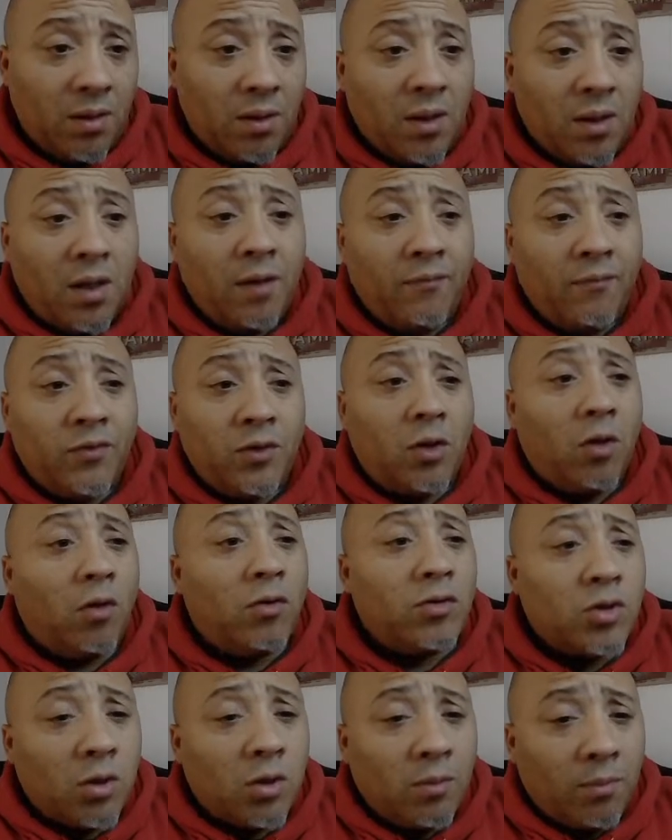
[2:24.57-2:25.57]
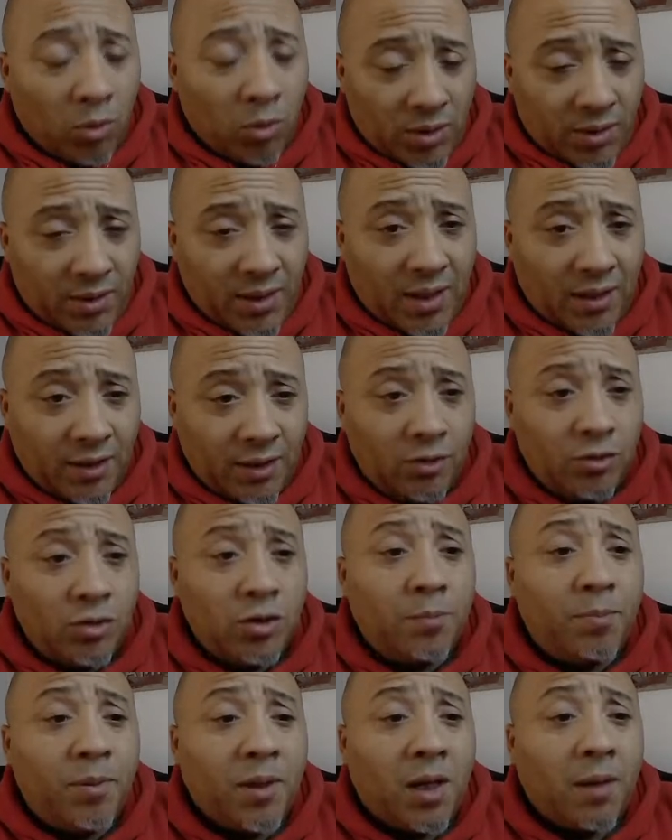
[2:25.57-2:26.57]
If you go to a bowling alley and
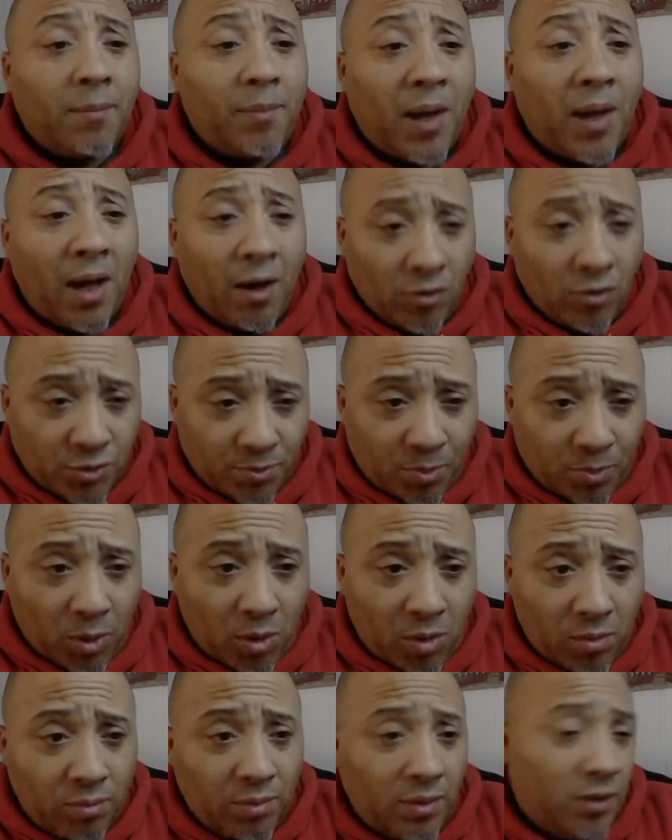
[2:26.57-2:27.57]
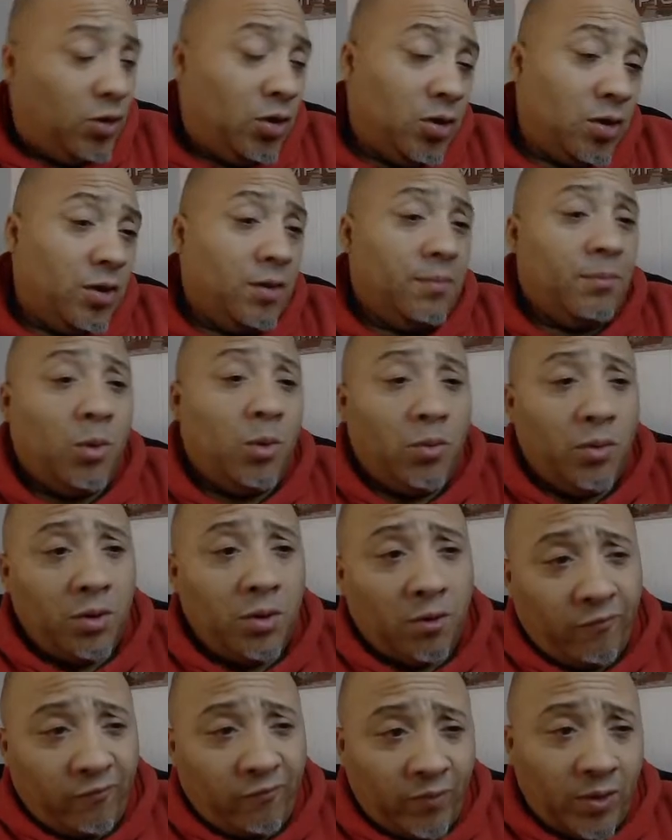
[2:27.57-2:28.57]
you pick up a house ball and you're going to bowl with
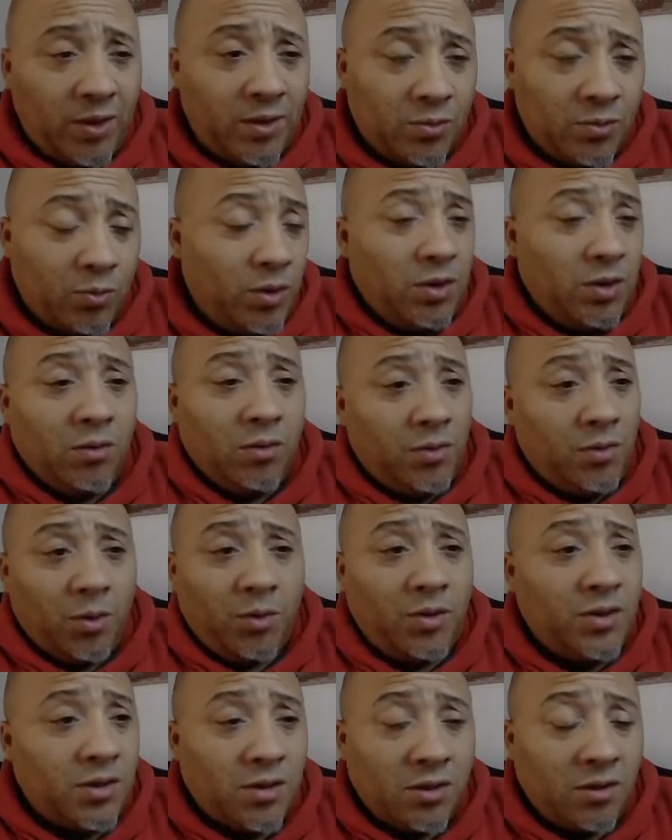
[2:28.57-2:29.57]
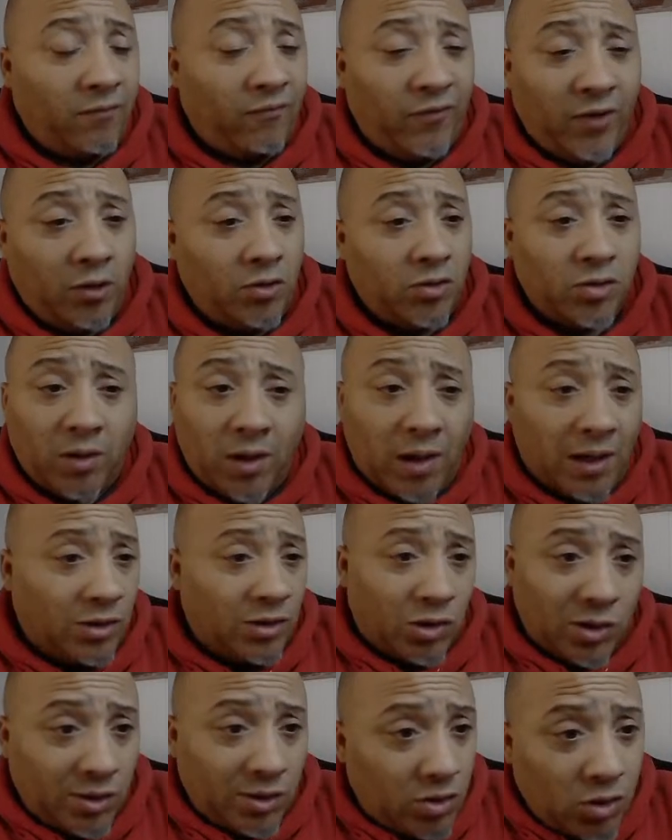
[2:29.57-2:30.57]
your friends, what you'll notice is the fingers are
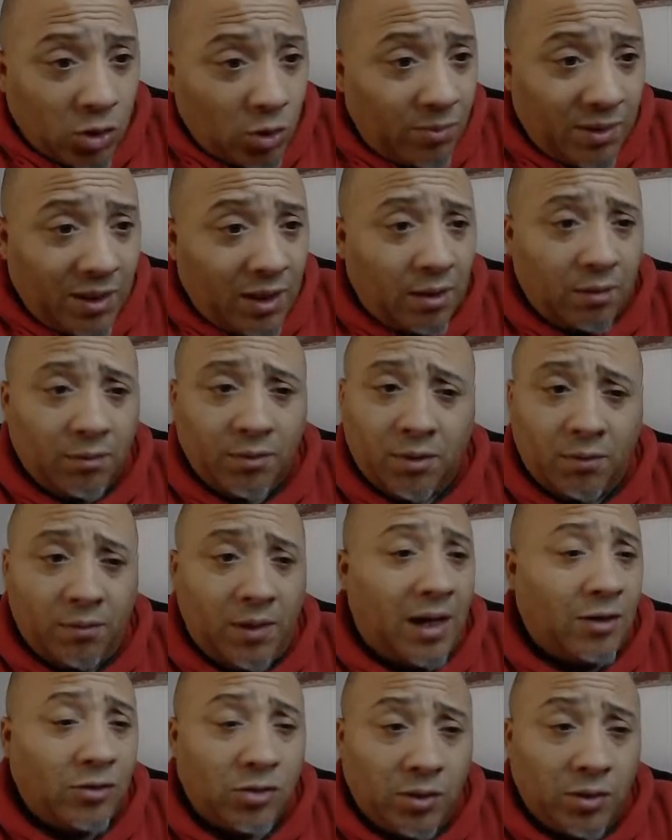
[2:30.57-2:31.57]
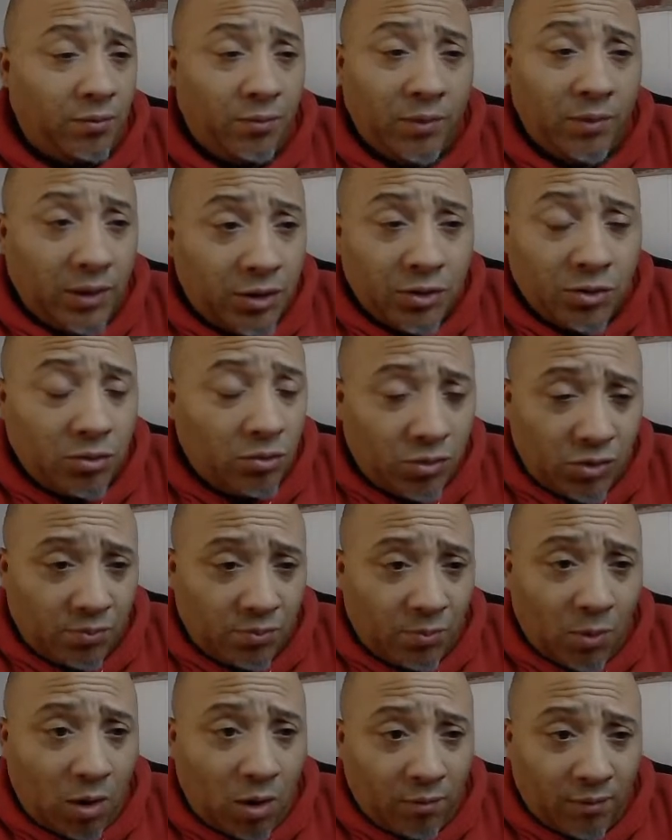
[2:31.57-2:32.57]
actually too big or they're actually really too
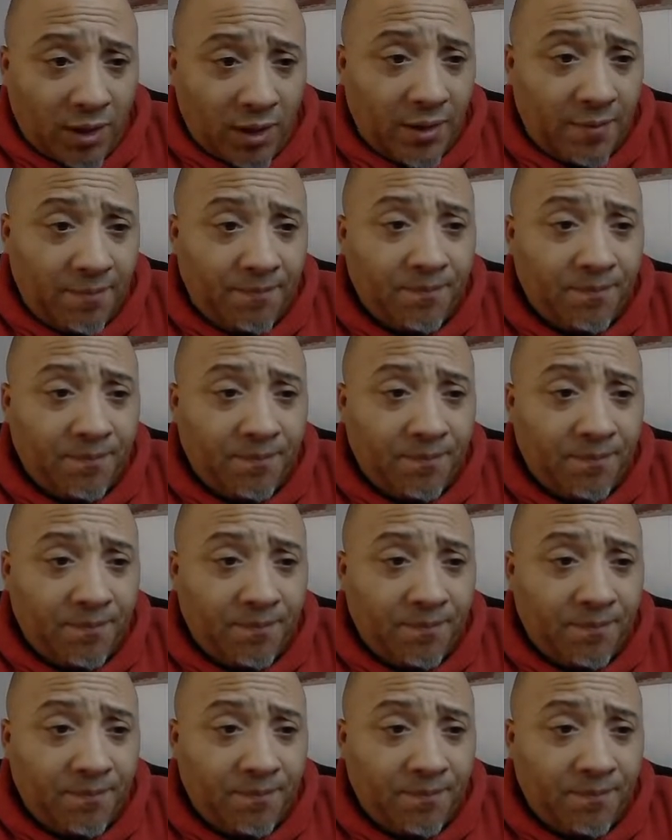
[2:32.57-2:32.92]
small, right?